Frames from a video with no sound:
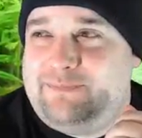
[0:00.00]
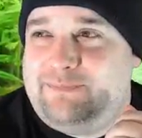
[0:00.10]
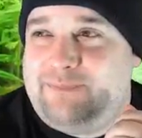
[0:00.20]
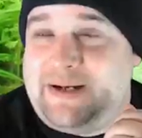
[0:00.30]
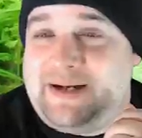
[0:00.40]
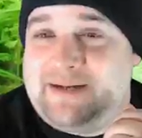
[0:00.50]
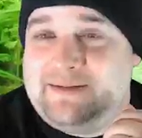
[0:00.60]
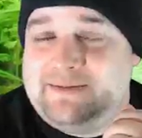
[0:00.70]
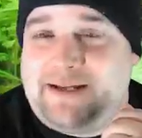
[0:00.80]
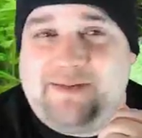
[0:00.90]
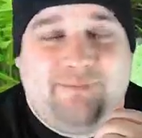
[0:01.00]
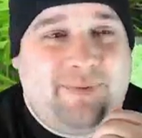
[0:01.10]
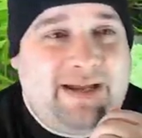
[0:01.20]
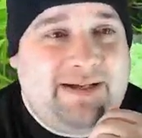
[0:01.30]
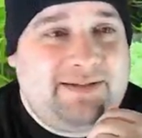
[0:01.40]
back, half
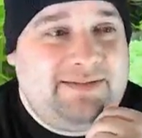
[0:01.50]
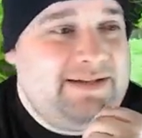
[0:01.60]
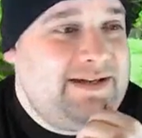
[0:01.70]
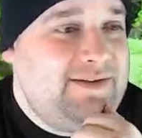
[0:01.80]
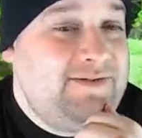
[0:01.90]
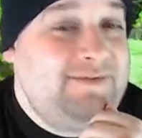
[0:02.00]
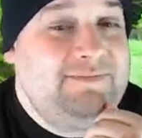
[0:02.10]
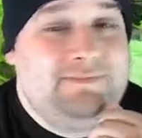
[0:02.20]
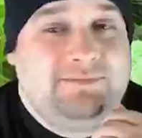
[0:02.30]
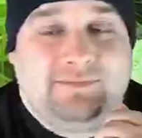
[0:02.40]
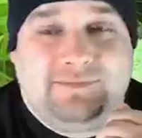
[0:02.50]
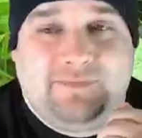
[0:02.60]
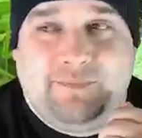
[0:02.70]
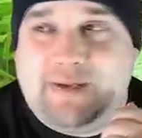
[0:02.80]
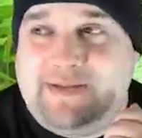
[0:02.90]
black, yellow
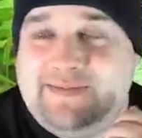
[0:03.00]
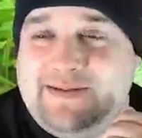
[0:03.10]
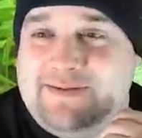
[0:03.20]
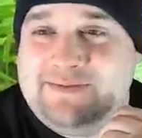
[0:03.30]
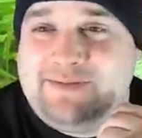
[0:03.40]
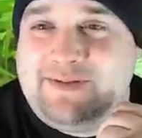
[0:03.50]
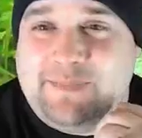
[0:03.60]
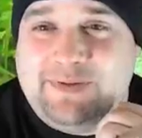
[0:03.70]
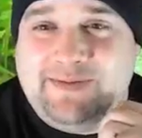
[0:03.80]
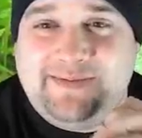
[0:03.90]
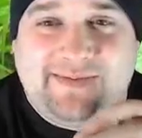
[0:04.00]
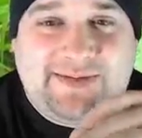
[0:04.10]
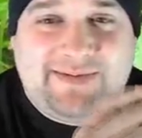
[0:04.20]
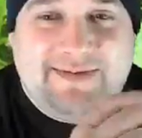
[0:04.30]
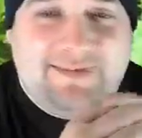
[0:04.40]
pastel guppies. Is
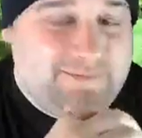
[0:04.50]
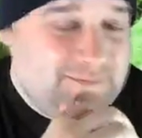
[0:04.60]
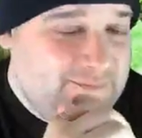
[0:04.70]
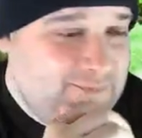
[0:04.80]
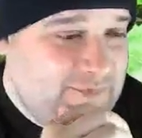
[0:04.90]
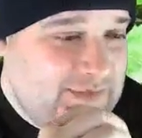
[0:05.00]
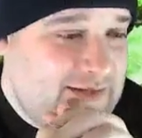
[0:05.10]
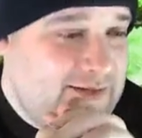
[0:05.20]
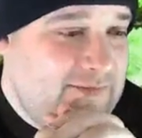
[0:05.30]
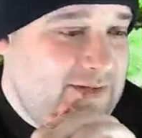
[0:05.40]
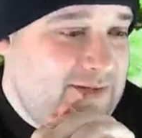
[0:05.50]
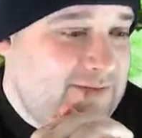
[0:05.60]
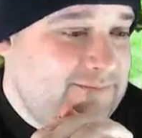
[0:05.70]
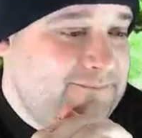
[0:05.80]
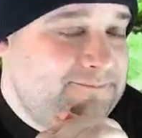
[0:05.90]
that a thing? I don't even
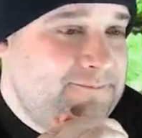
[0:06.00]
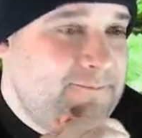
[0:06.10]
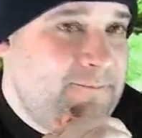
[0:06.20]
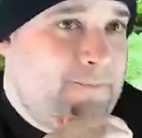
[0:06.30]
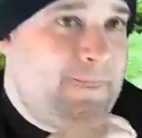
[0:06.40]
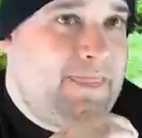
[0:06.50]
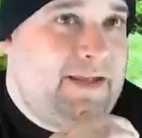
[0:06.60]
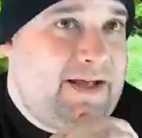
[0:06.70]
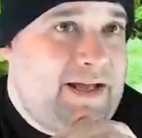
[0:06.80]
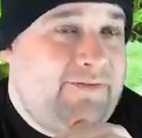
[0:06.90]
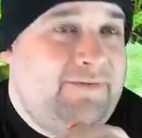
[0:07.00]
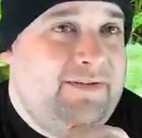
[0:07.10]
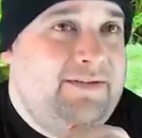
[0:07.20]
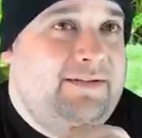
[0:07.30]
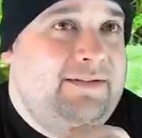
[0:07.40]
know. Half
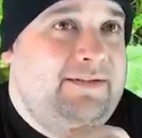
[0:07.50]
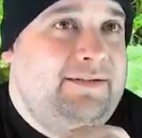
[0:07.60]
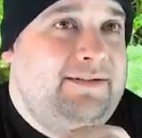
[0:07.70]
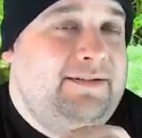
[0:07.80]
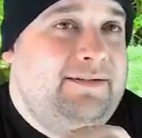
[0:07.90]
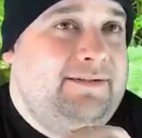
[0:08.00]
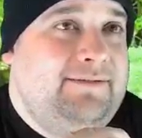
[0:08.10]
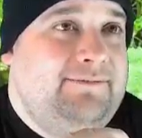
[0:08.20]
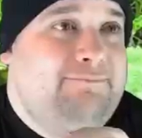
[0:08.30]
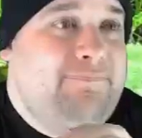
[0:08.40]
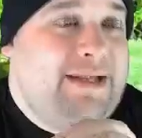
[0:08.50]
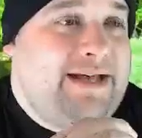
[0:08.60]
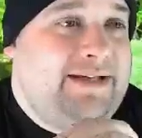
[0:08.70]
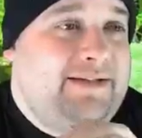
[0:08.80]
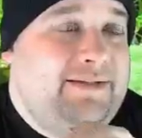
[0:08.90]

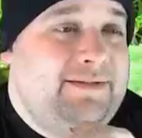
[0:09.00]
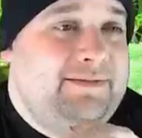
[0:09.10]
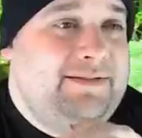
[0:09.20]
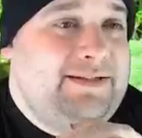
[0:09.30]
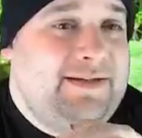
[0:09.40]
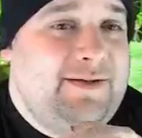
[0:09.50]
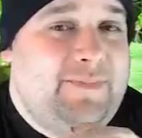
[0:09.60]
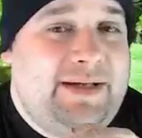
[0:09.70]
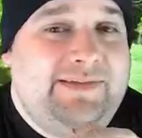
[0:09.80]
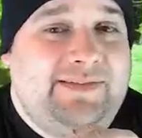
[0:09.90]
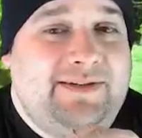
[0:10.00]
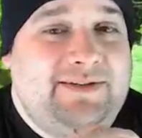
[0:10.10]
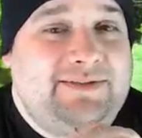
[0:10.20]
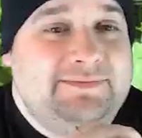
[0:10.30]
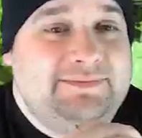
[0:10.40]
black, yellow
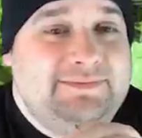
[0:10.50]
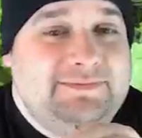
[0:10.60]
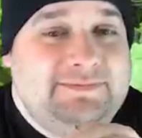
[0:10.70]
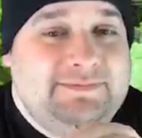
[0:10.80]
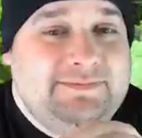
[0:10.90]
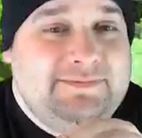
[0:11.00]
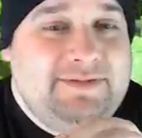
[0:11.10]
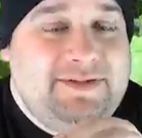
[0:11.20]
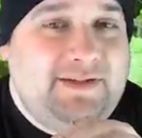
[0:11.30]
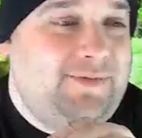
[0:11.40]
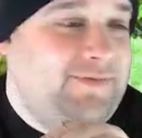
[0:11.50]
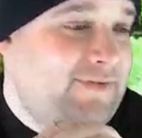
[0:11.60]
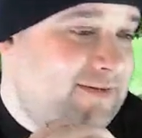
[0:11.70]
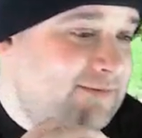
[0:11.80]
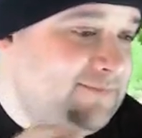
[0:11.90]
pastel, just for fun.